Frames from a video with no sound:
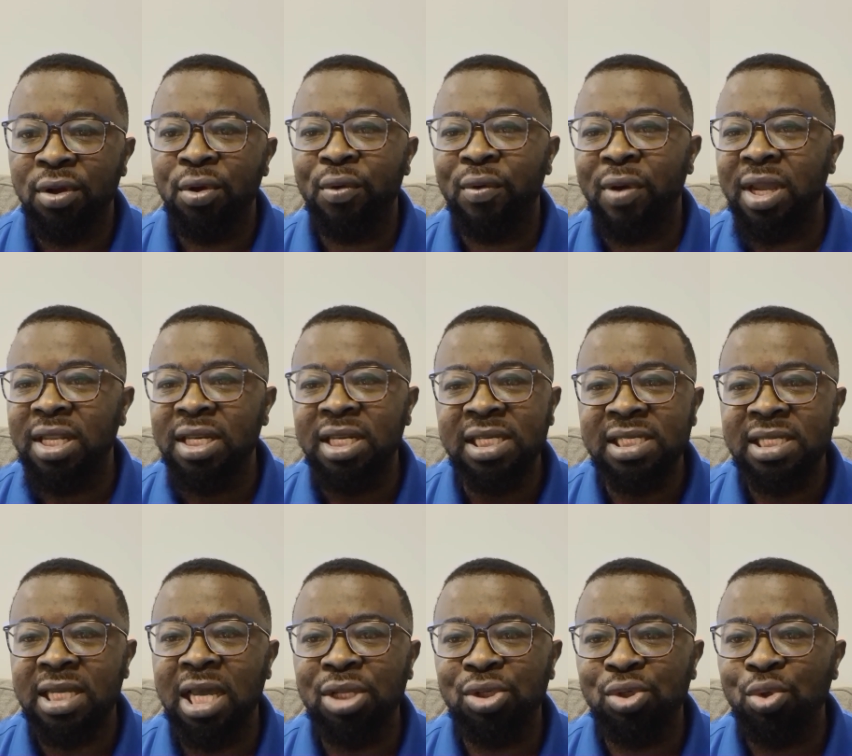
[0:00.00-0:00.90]
when you
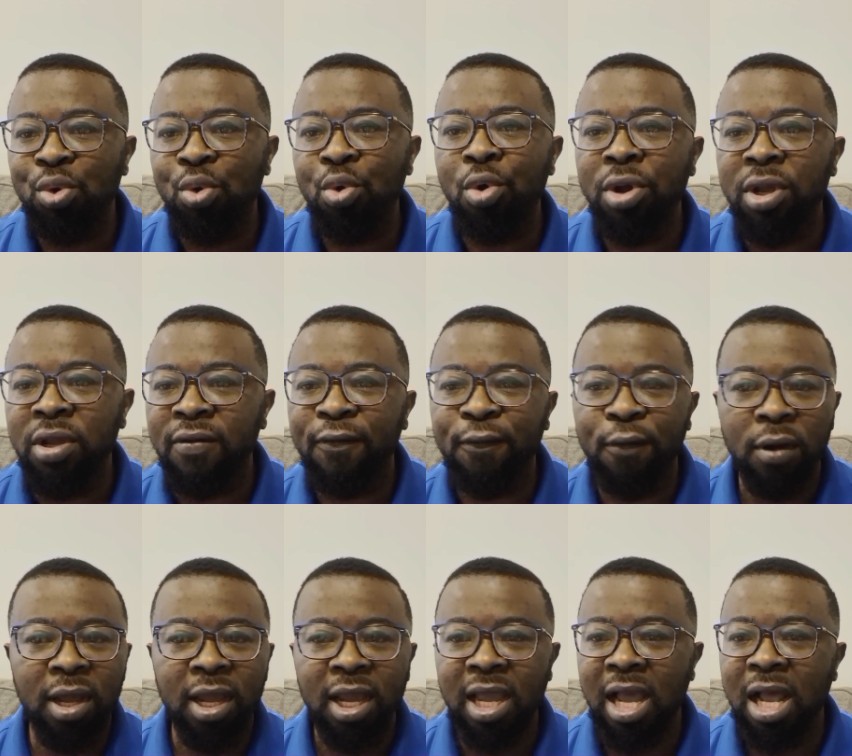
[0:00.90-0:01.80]
decide to go in for
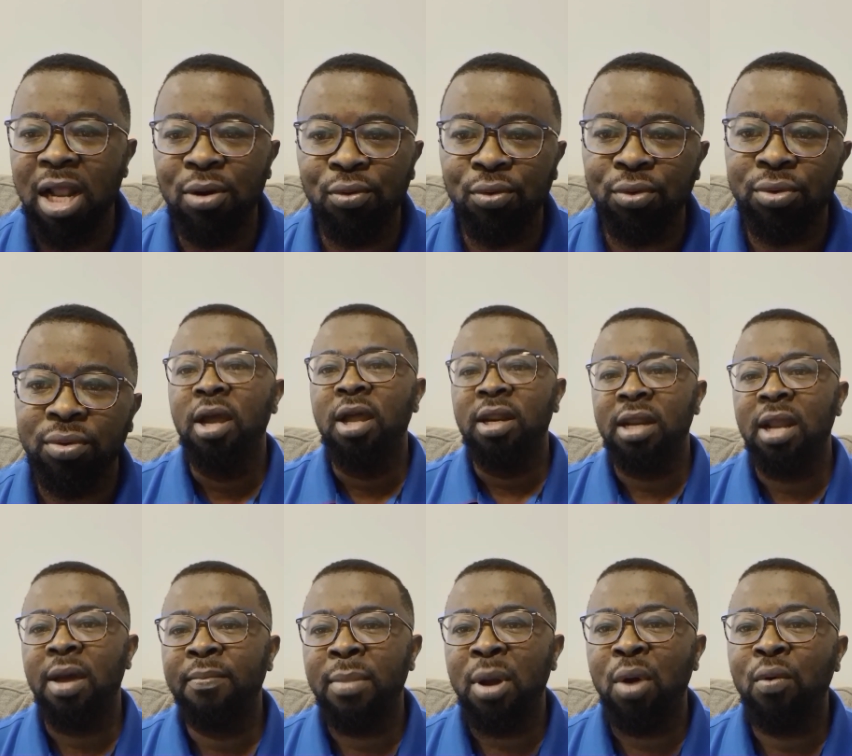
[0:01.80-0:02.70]
a car loan.
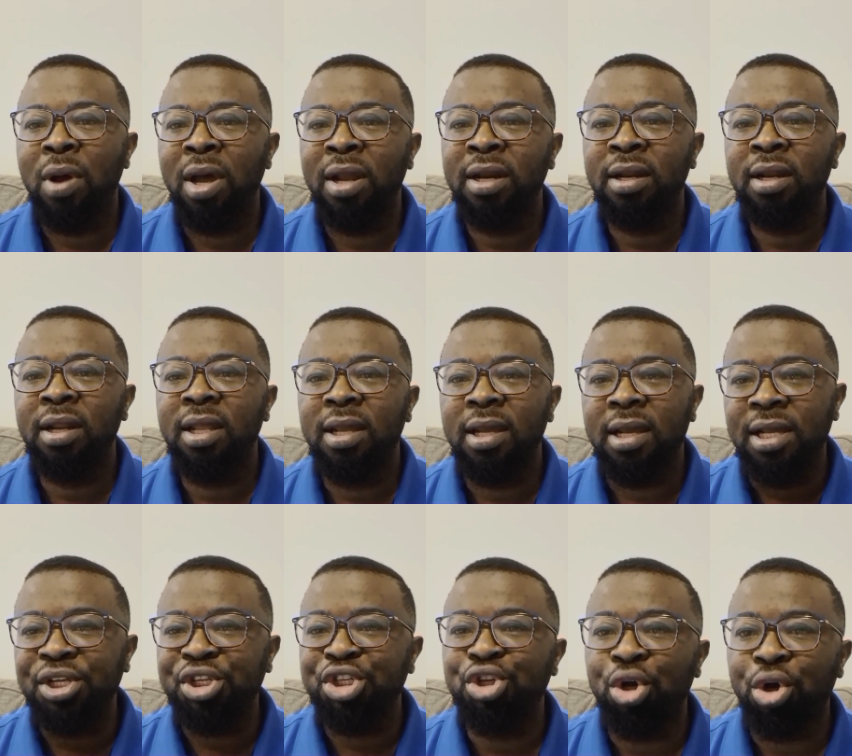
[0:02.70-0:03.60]
Number one
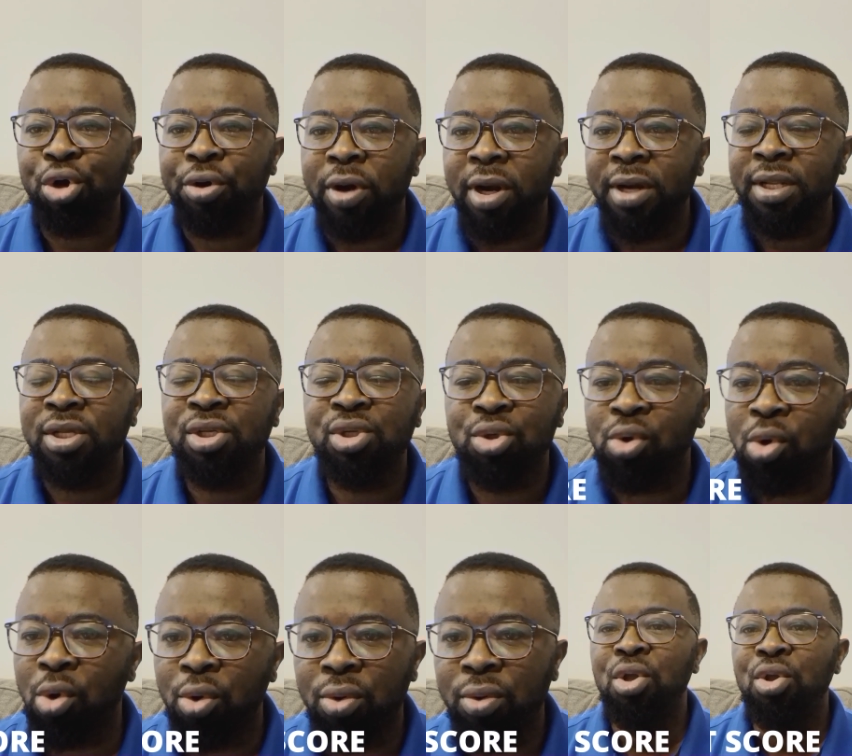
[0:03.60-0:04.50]
is your credit
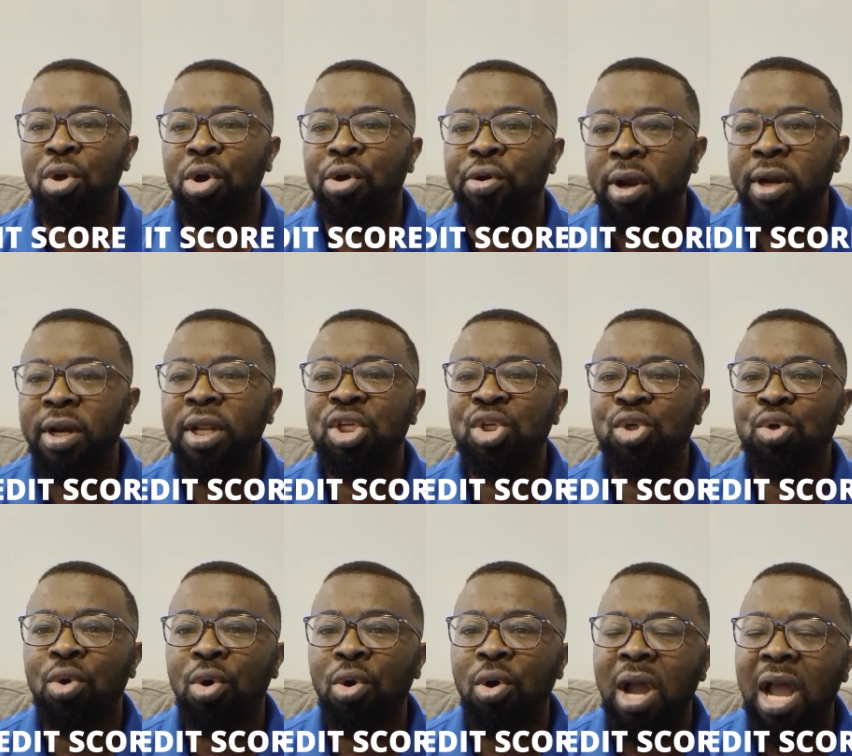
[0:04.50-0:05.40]
score. Your credit
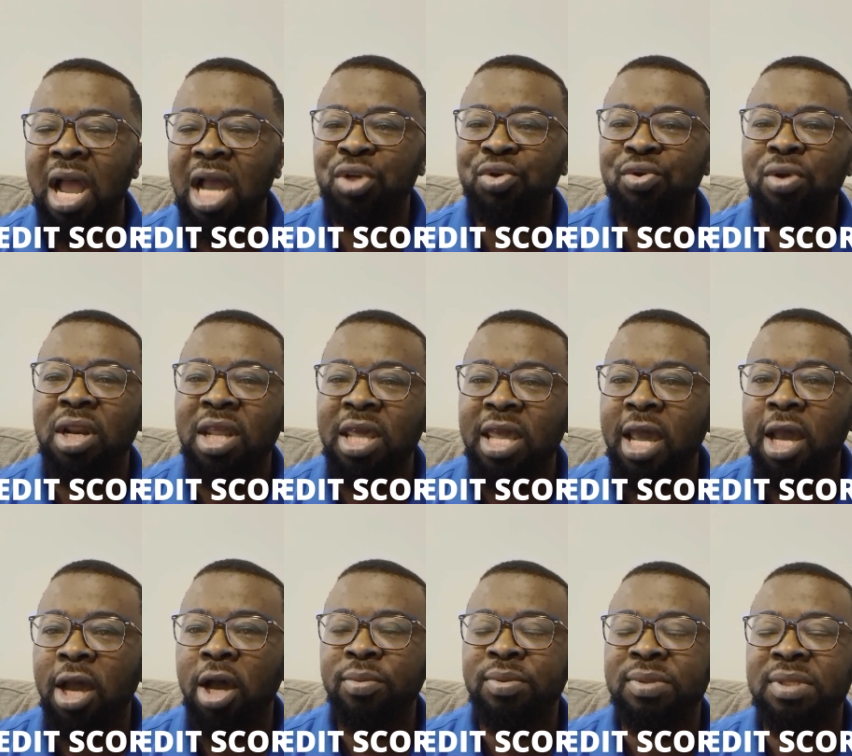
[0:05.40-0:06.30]
score actually
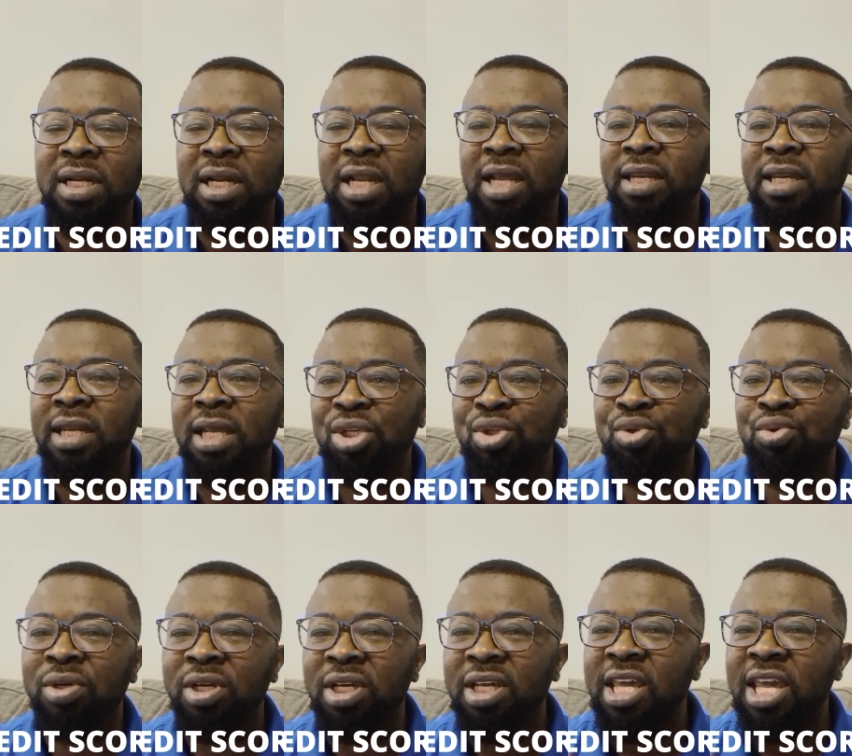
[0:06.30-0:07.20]
helps lenders to
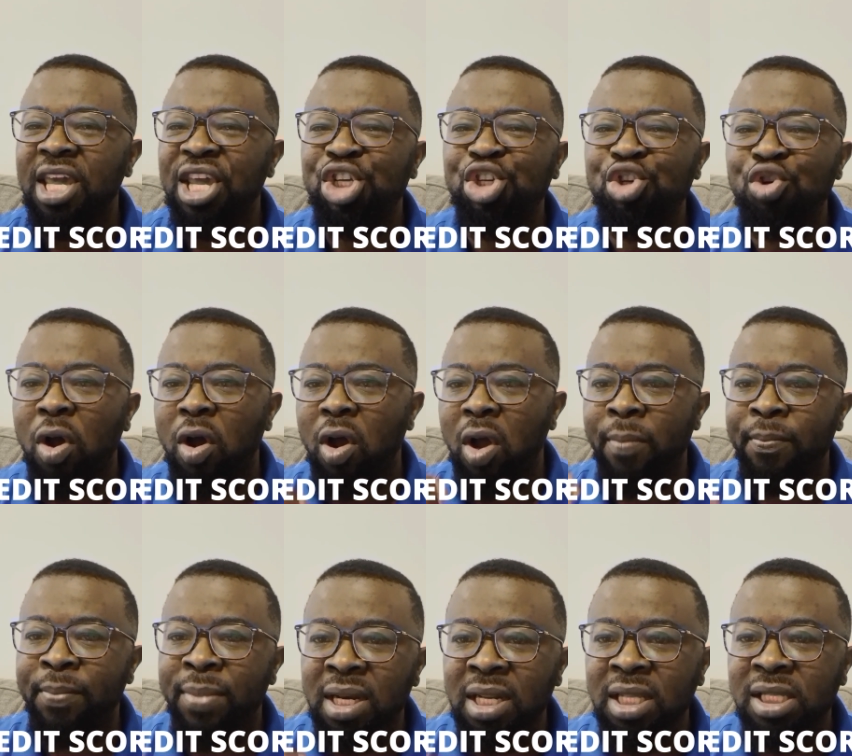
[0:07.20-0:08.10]
gauge your
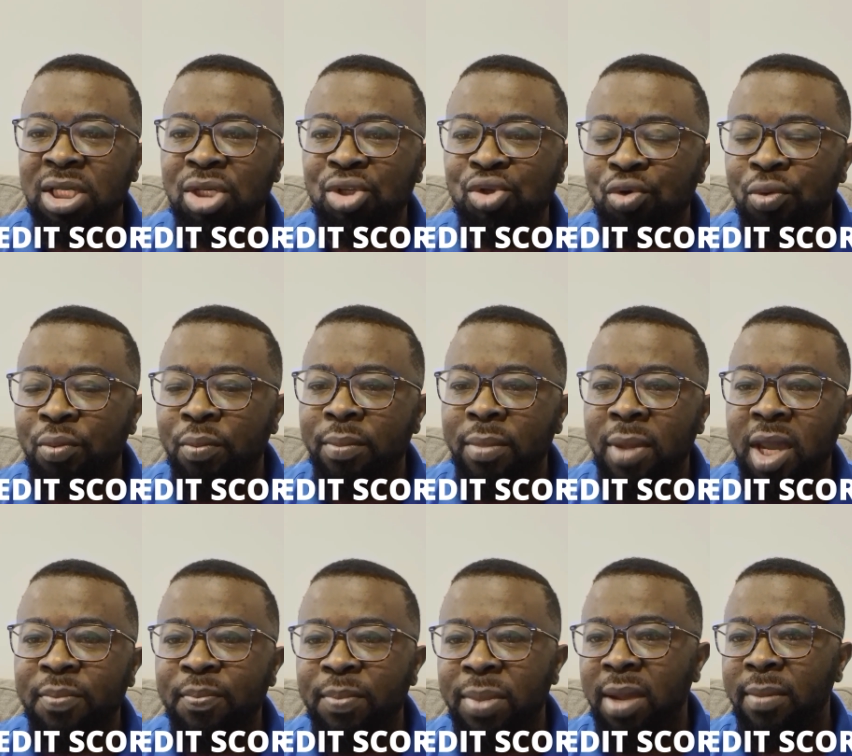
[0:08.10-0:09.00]
ability to
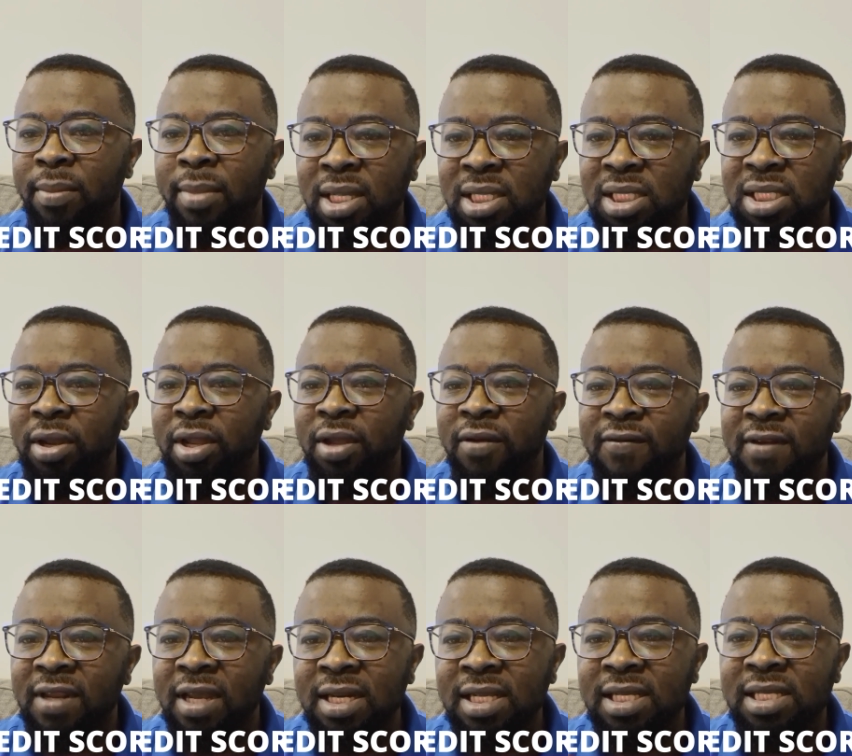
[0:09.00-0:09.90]
make payments if
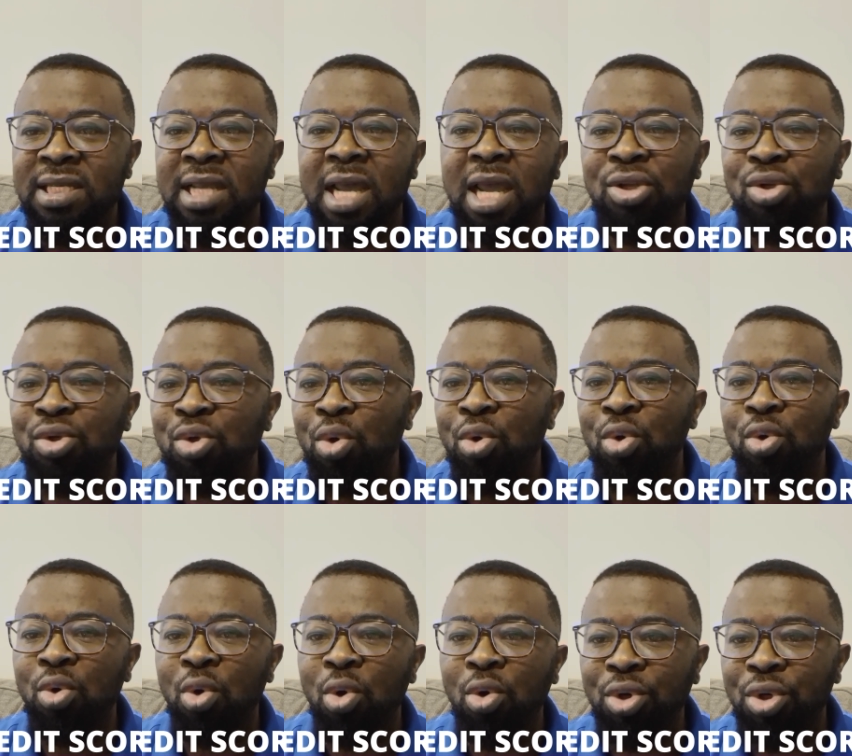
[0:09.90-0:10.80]
they decide to
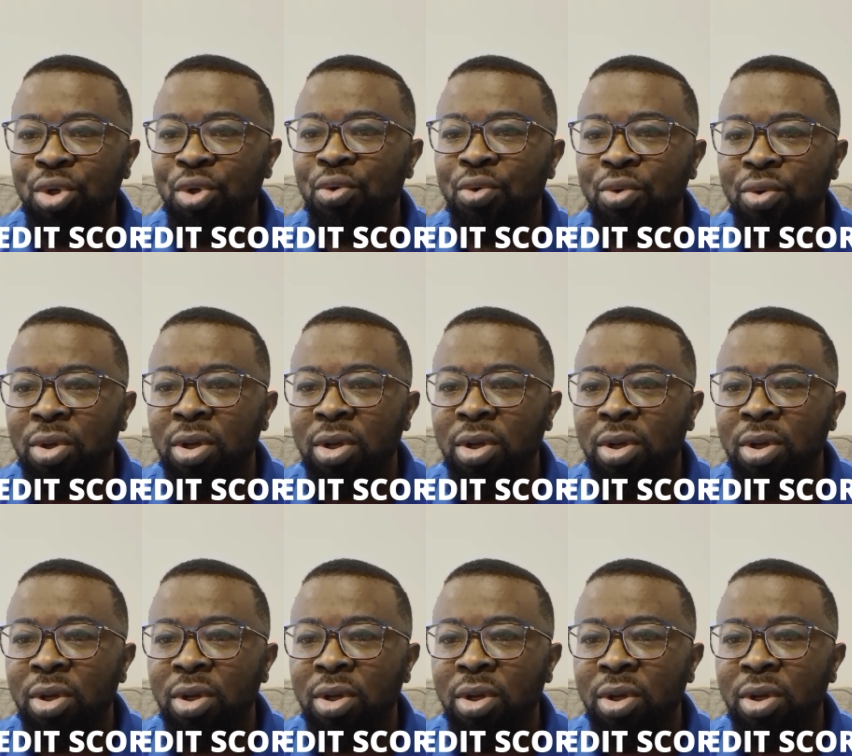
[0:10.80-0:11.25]
loan you